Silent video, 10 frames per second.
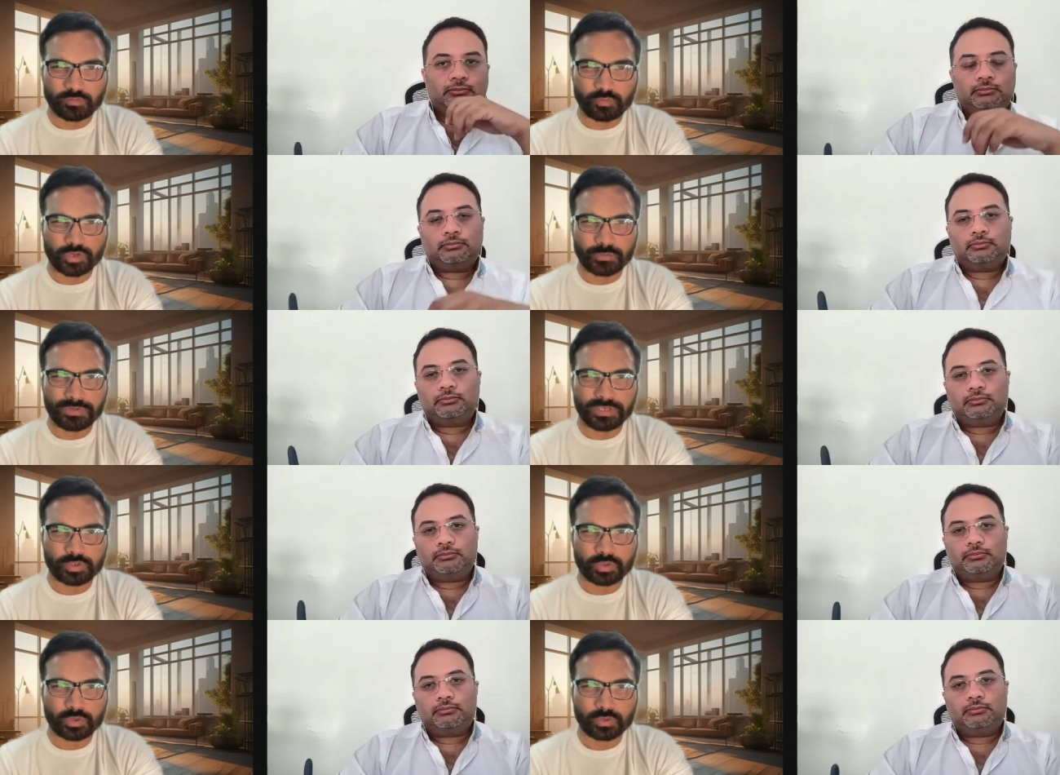Speaker 1: would be you
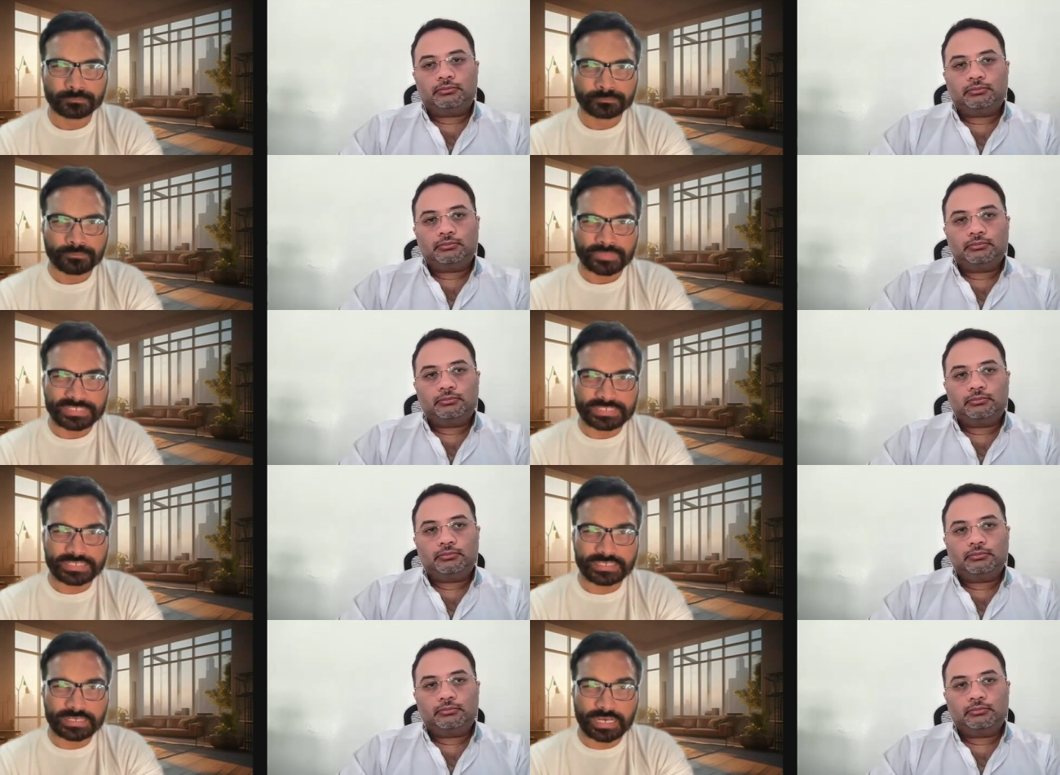know
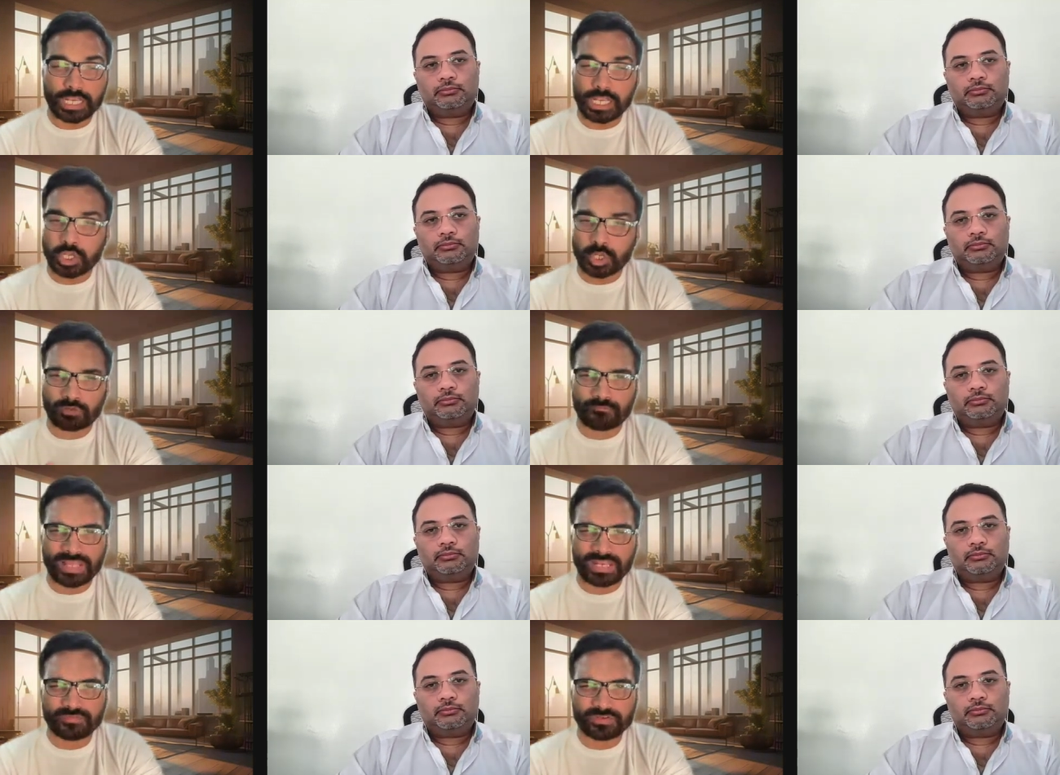taking a lot of
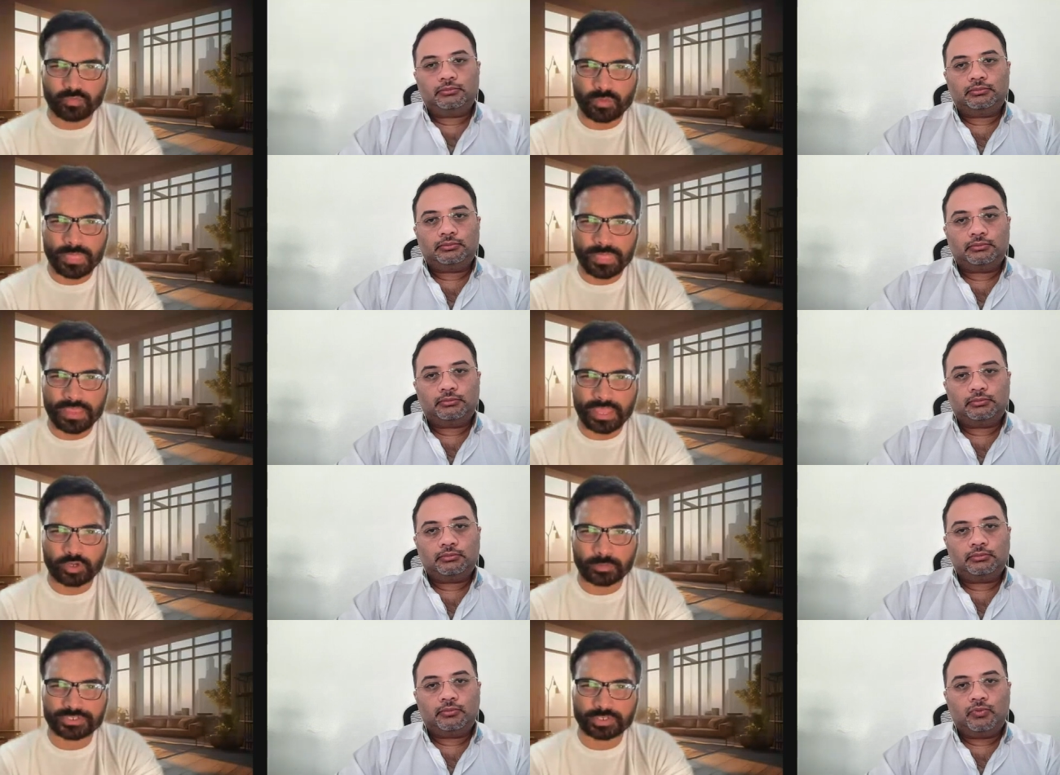benefit with
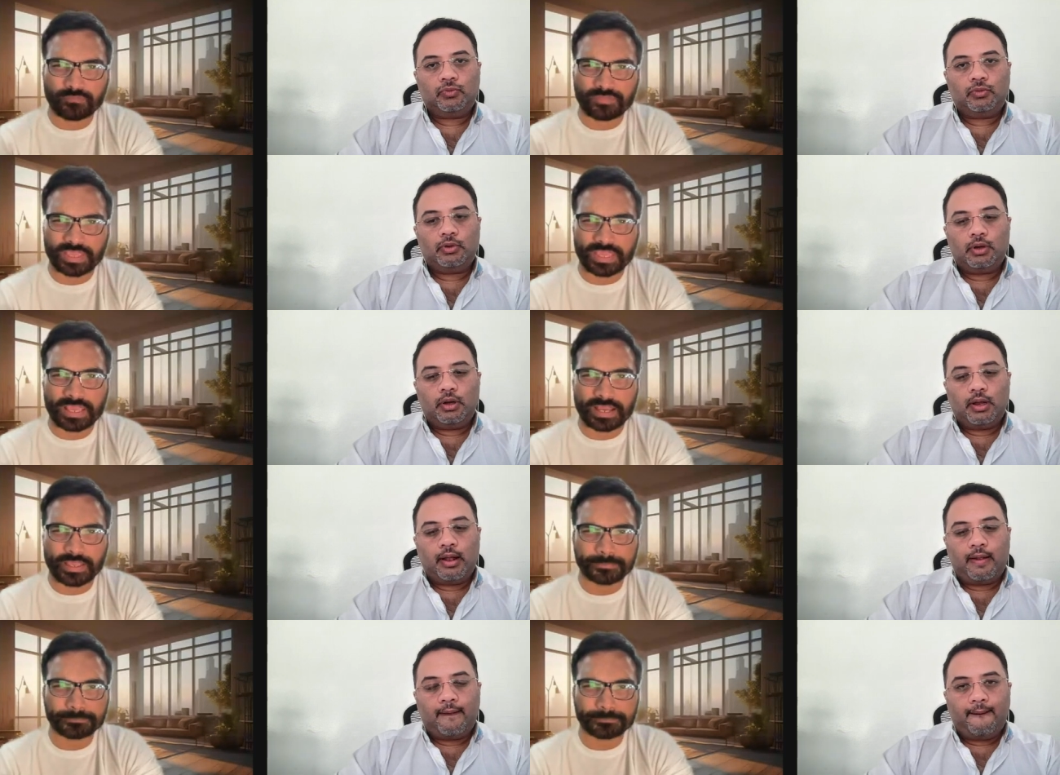adoption of the ai
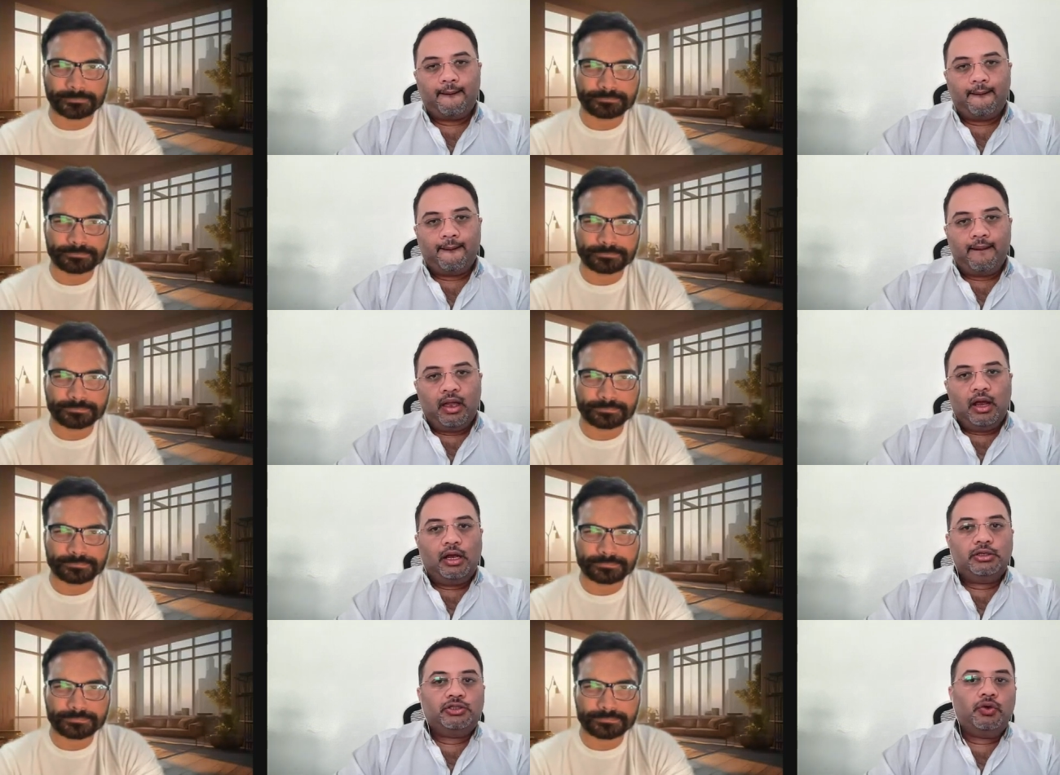
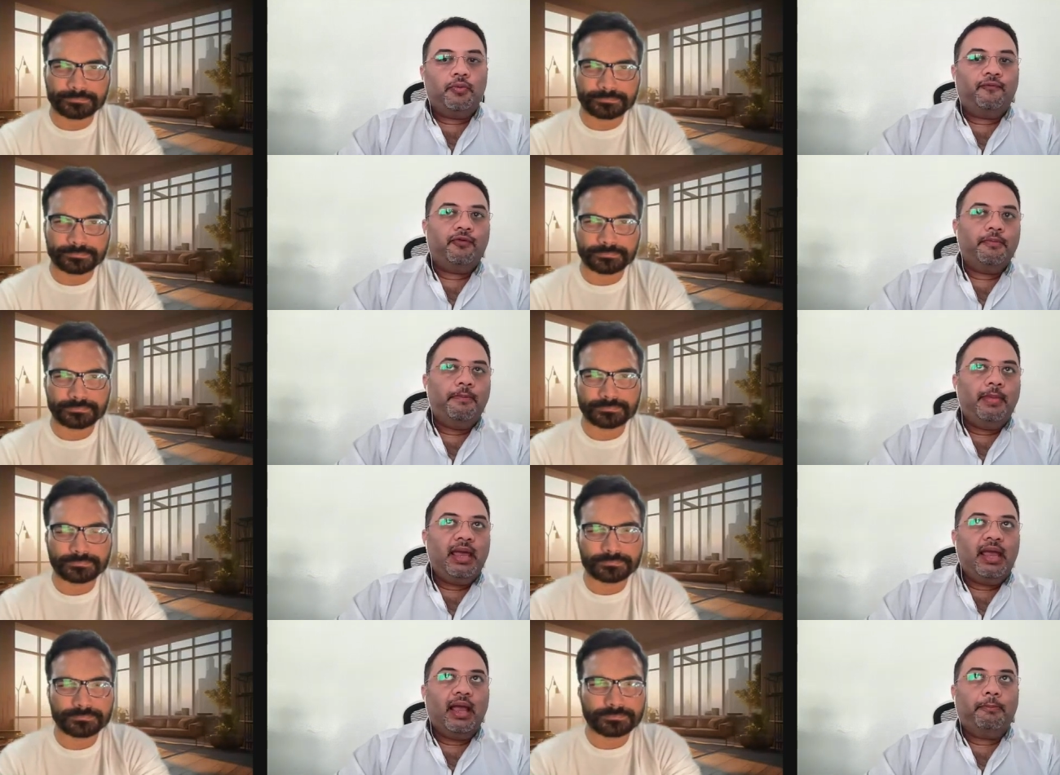
Speaker 2: so for
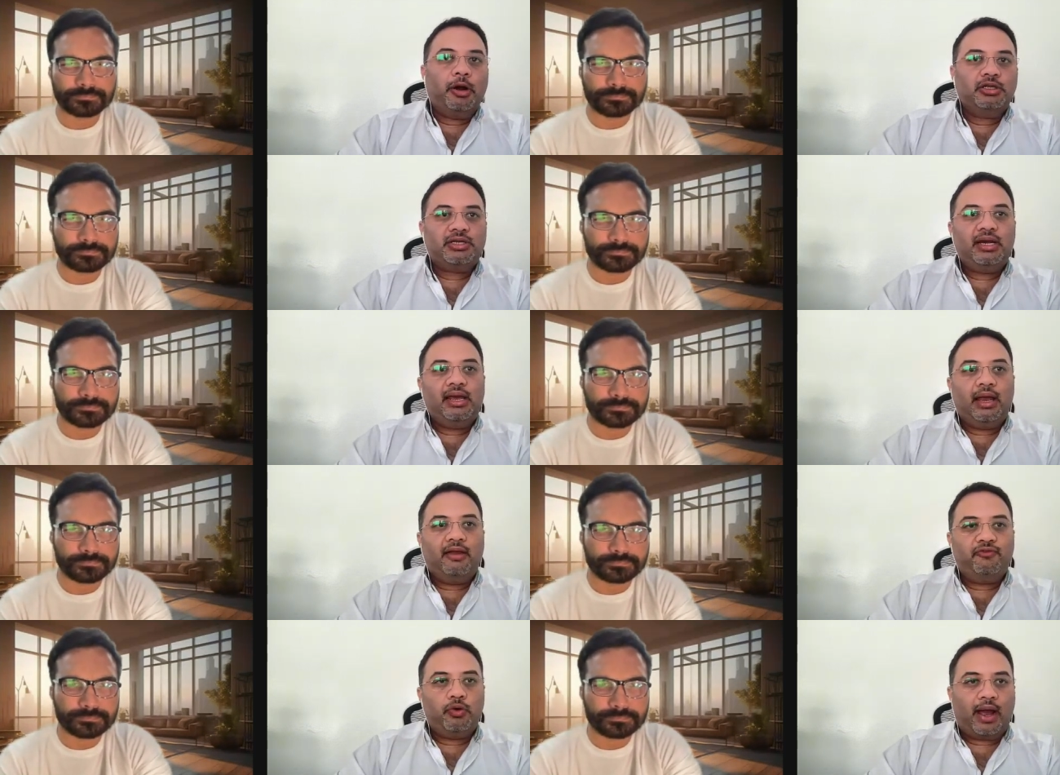me personally,
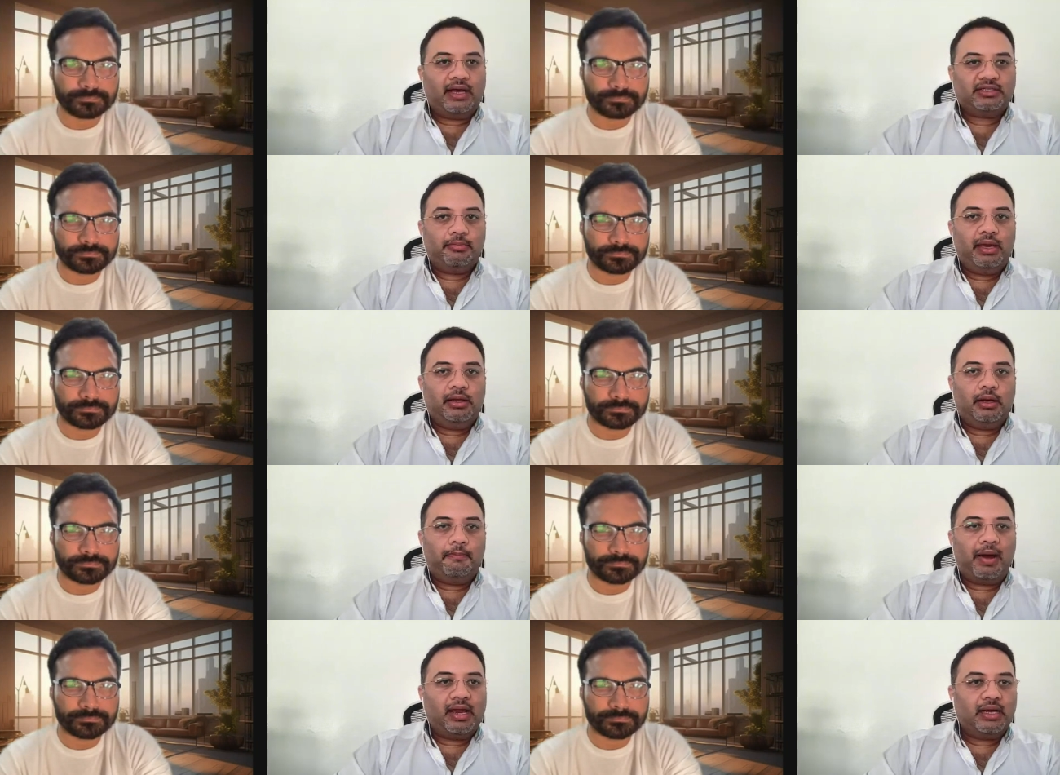if you ask me,
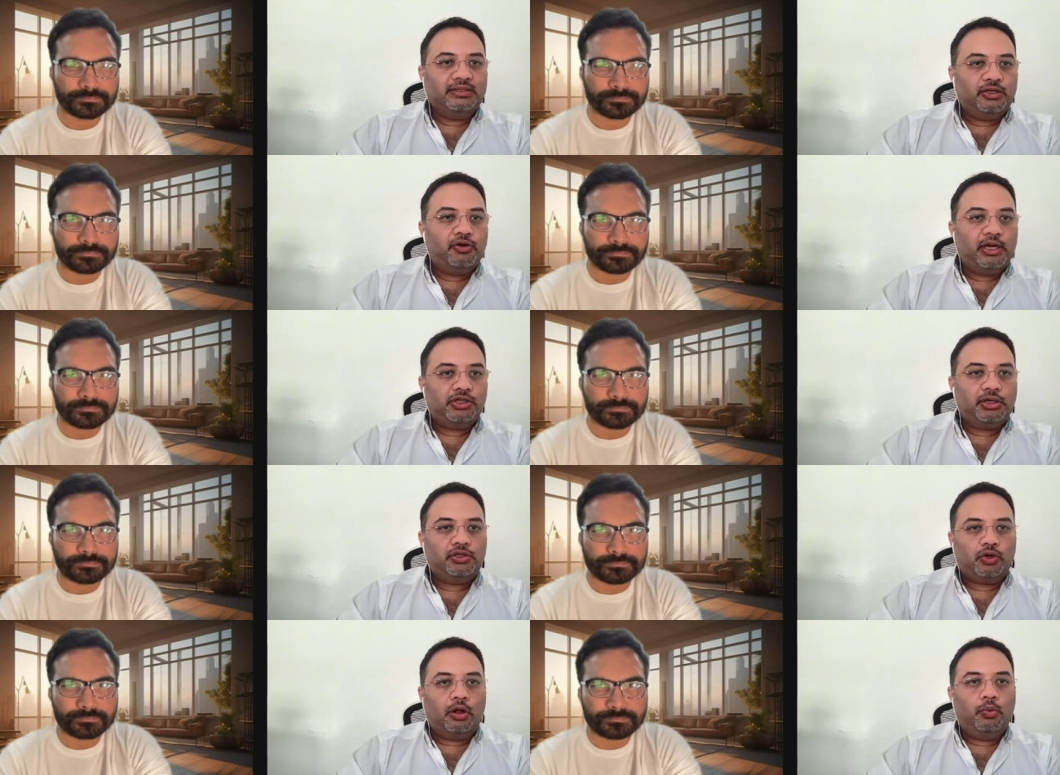my consideration is
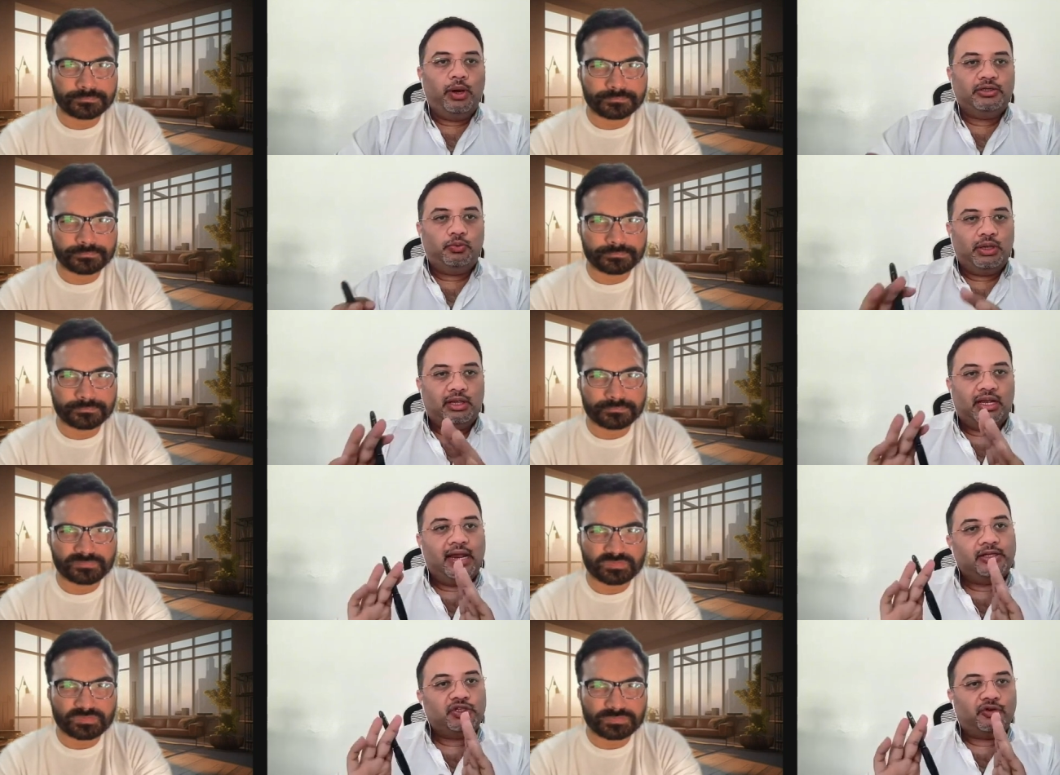always with the
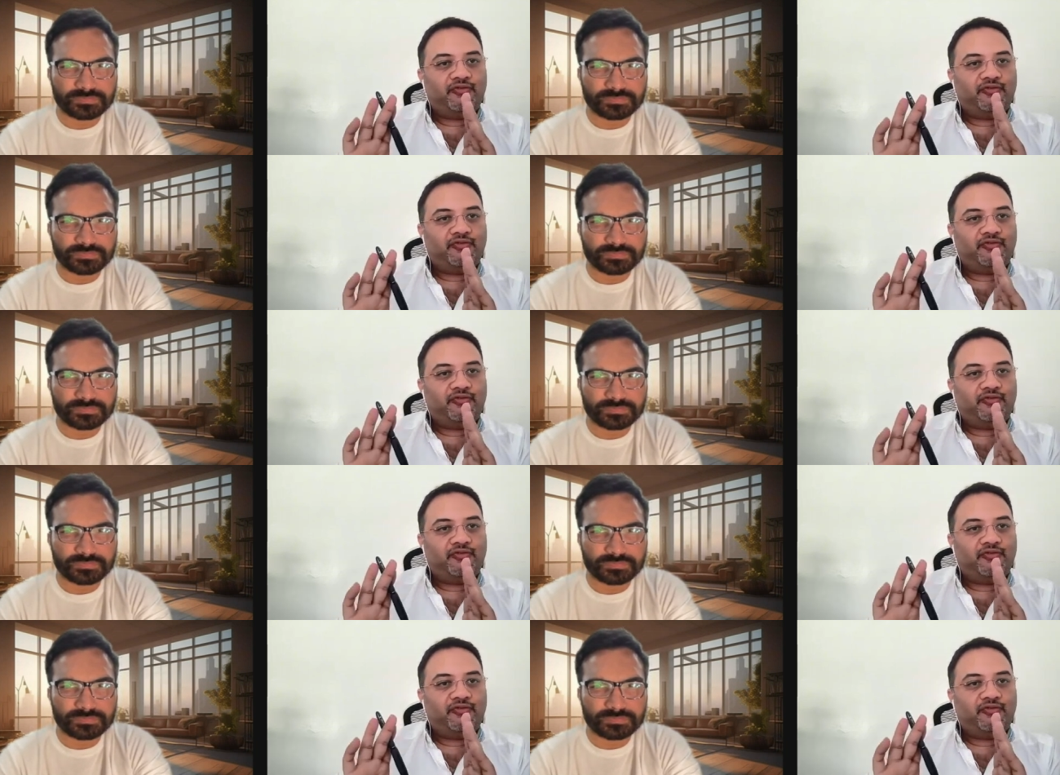lens of